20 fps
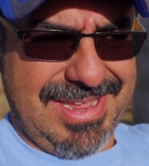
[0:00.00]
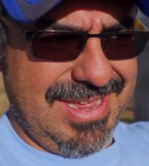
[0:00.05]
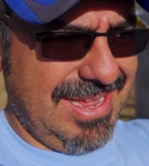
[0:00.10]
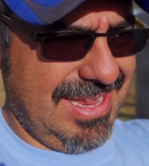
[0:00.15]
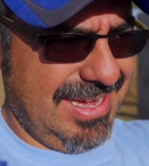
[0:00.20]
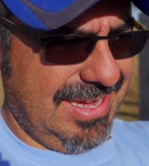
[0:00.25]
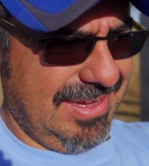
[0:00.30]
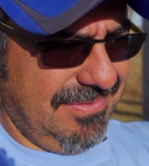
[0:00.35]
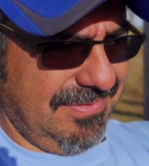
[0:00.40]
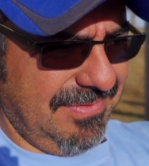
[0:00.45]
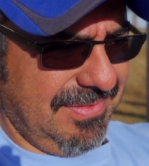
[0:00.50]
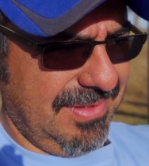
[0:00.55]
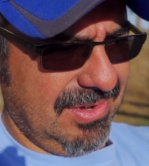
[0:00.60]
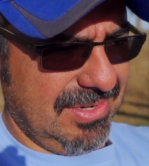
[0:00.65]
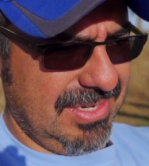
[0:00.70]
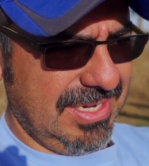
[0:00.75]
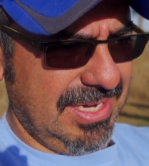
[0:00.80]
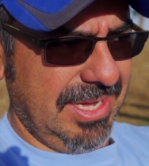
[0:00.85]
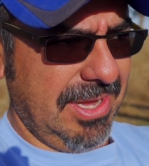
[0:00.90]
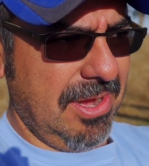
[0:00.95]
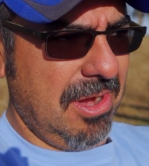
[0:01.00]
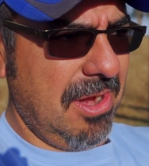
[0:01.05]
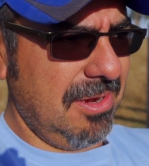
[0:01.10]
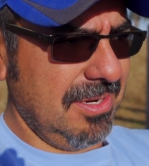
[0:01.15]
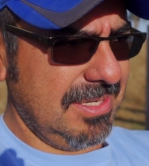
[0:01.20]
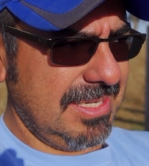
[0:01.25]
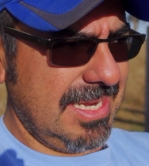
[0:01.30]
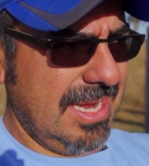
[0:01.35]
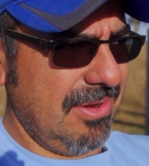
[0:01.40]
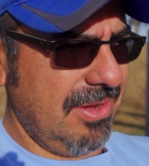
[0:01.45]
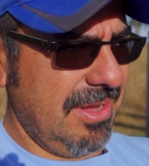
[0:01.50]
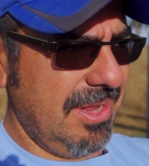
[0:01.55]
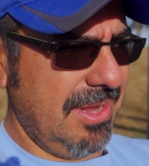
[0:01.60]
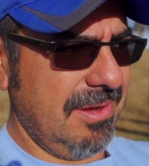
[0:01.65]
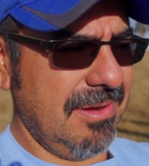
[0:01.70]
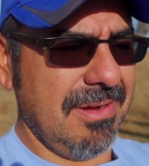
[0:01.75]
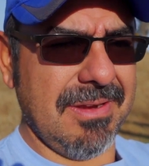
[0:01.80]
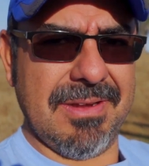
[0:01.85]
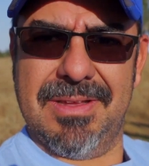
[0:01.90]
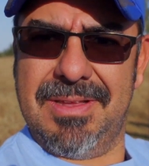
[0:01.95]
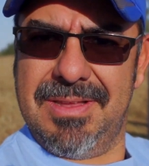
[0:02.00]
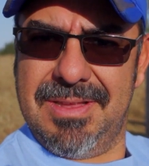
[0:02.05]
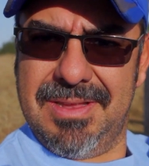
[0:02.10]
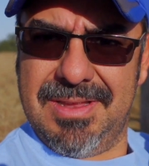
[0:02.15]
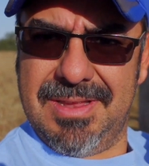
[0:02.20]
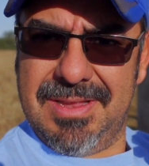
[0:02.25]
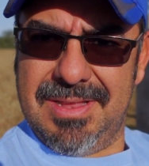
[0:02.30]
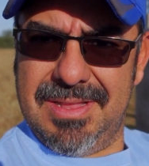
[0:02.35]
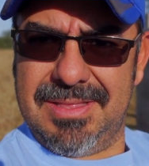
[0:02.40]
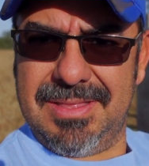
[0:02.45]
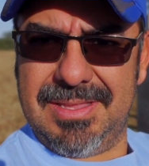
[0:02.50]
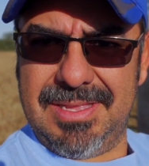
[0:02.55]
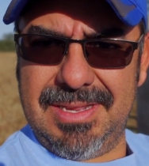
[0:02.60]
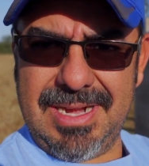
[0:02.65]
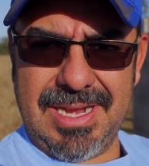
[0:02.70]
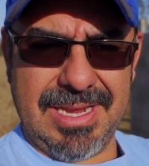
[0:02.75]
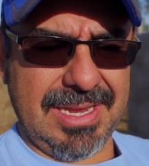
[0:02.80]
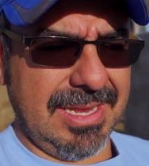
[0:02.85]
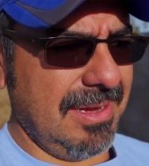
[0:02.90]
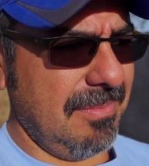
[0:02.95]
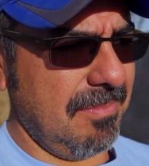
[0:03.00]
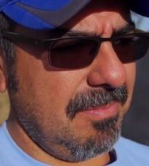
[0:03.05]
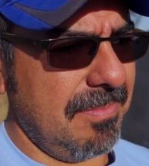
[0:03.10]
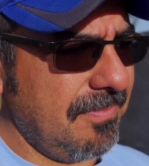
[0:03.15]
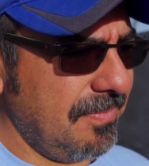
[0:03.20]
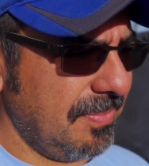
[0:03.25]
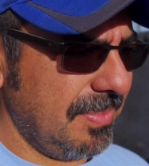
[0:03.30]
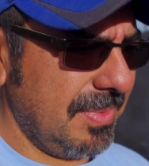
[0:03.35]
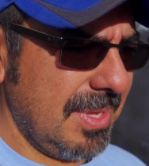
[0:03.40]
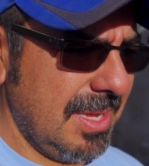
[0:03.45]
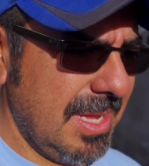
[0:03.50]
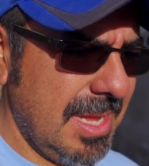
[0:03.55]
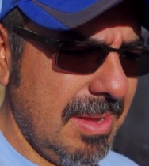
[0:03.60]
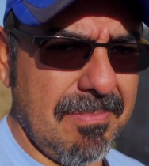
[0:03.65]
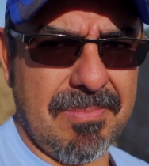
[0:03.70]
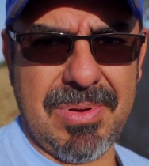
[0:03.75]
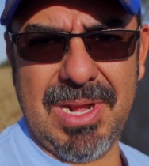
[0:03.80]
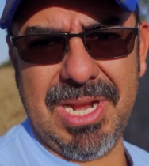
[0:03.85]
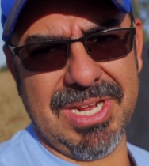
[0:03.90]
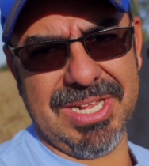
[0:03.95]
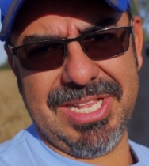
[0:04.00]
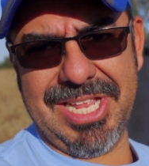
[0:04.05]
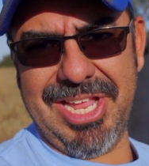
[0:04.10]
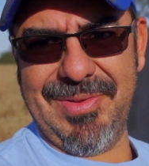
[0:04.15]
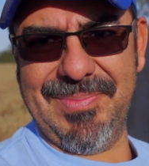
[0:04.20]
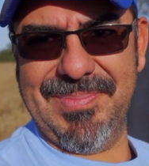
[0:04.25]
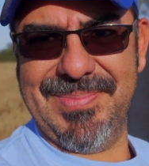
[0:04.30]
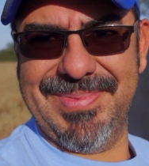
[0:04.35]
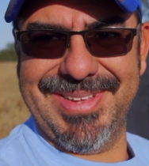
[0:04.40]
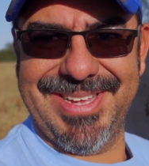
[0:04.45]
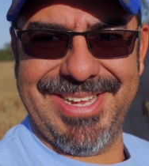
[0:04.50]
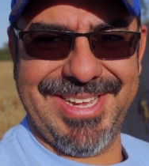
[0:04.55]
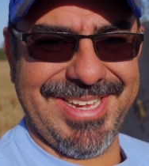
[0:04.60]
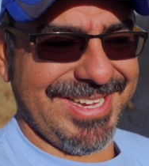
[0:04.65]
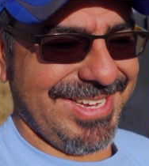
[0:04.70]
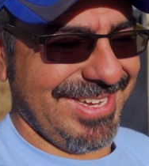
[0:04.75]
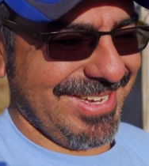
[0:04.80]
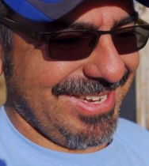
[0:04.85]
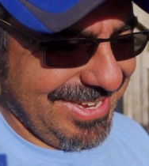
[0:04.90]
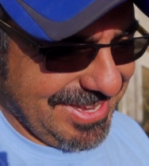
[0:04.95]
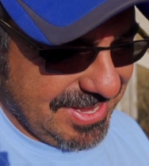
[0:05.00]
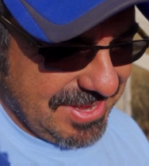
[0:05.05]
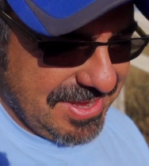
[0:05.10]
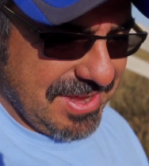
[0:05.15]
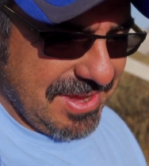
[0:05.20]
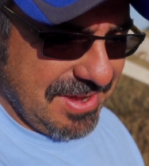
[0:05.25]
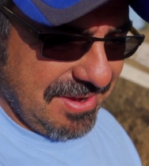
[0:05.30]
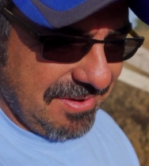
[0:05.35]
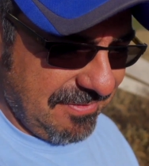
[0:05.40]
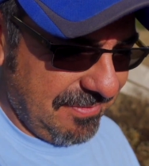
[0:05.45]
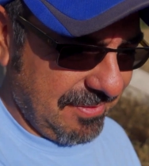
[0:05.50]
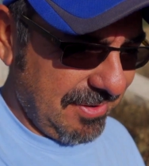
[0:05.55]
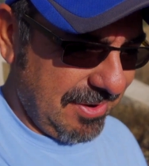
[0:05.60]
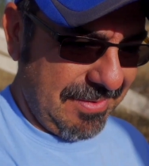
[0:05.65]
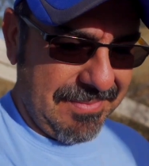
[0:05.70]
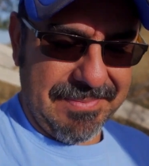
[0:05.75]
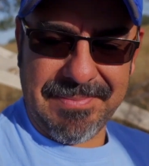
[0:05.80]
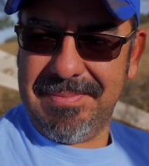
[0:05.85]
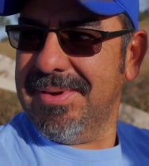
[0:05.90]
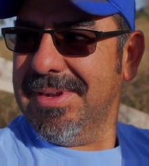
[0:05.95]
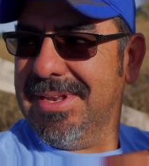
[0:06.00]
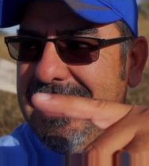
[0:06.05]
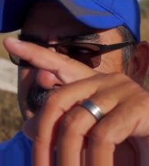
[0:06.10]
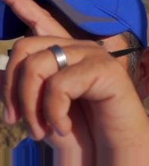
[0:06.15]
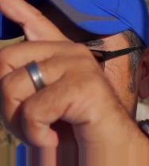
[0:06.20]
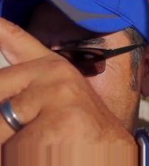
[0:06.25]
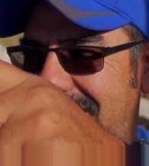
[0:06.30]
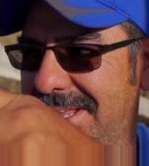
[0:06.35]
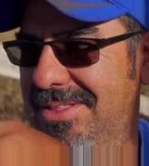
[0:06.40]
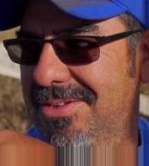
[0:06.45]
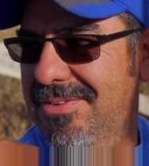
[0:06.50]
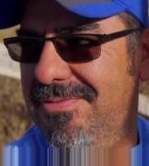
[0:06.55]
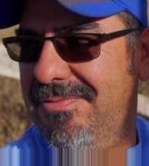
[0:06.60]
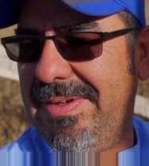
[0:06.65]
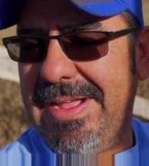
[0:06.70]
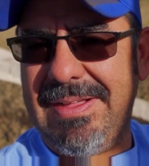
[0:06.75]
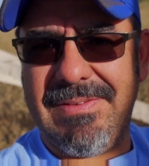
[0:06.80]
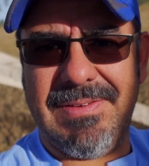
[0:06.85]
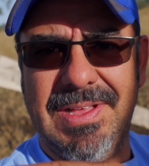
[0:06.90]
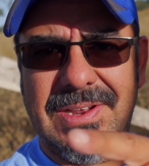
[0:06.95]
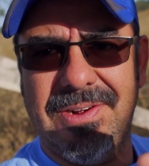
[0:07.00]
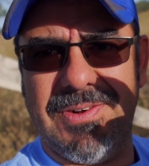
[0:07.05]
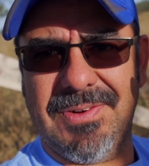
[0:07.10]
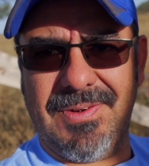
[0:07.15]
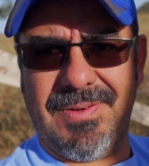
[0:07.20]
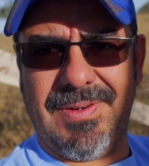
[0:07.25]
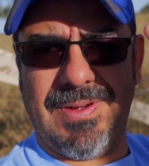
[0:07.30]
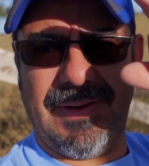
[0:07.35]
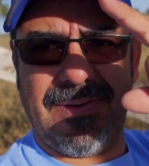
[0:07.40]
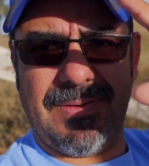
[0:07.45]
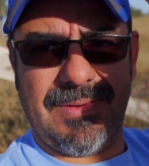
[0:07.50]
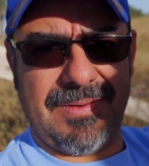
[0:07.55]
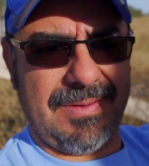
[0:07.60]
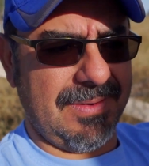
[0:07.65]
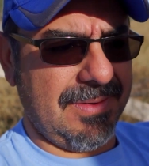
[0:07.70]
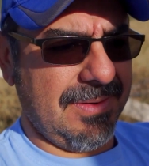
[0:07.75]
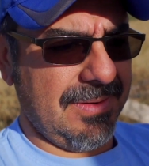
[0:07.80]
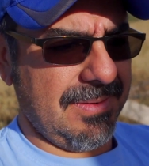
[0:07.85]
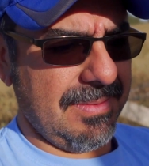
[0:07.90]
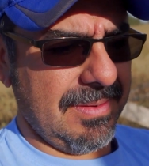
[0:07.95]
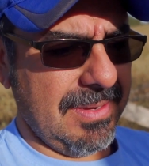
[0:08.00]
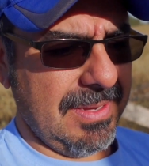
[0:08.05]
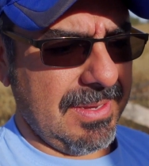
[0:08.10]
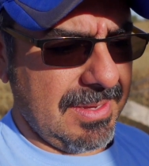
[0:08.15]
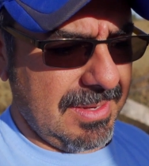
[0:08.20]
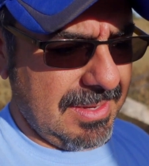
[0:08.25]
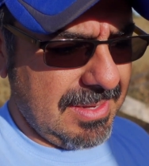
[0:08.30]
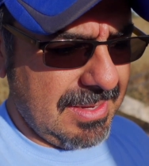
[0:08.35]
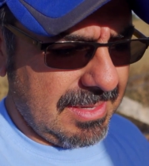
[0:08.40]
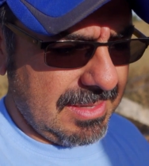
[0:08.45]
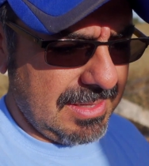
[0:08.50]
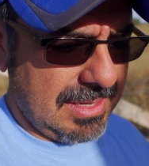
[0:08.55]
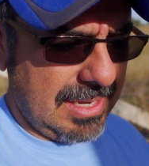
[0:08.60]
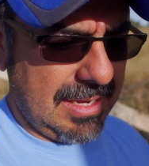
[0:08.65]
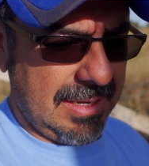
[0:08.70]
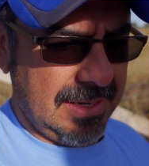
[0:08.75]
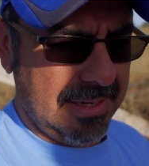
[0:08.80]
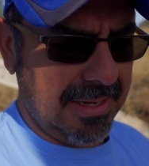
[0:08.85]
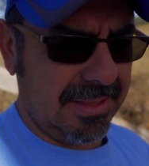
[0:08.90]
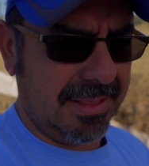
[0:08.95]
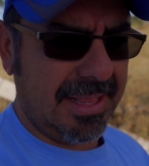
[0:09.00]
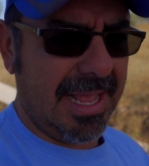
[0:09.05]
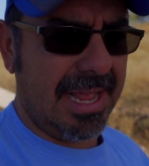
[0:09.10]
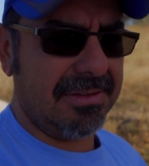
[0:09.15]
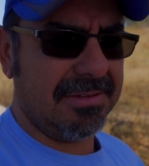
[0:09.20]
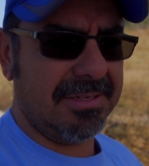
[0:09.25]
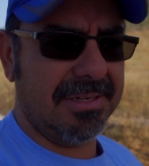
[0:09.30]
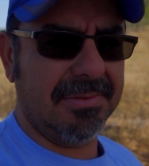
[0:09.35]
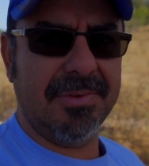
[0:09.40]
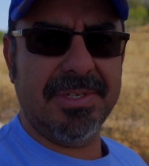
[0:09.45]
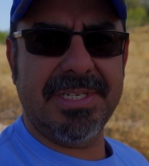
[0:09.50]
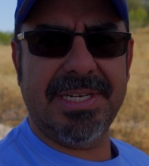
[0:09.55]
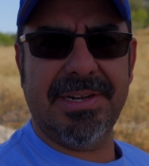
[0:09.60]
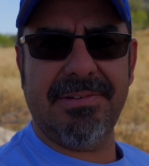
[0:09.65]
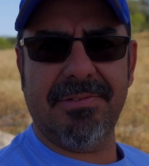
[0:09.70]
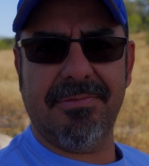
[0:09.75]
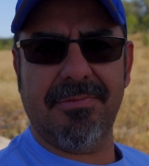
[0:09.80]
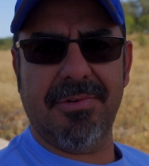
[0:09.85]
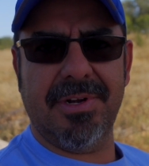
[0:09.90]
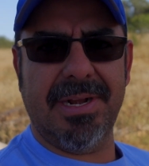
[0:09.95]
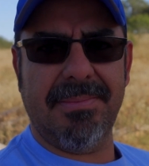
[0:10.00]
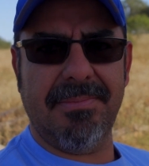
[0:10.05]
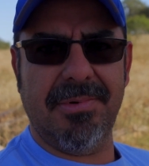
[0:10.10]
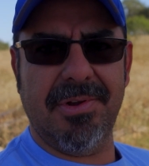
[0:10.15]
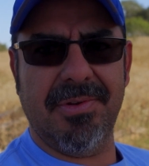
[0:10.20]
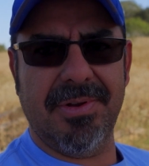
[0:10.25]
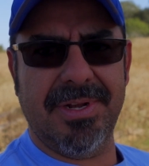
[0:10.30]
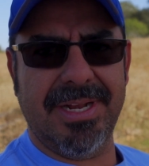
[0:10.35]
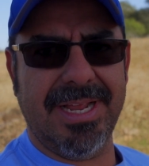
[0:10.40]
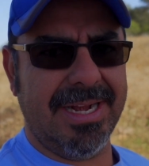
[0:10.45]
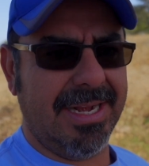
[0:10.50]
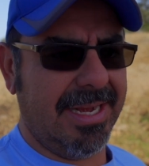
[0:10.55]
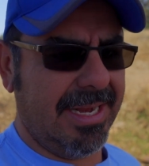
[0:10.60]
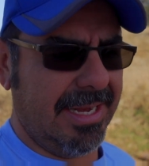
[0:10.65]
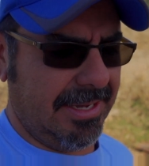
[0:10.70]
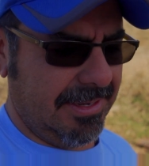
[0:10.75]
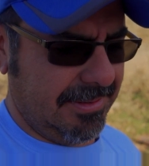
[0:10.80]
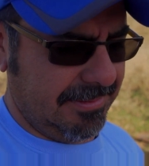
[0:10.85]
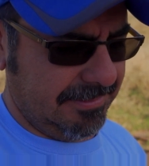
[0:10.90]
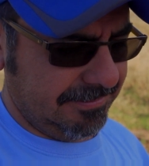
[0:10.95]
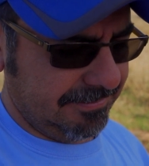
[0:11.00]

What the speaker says: And if there's any hogs out here, then I can plug them from either 500 or 1,000, whichever one I'm doing that day.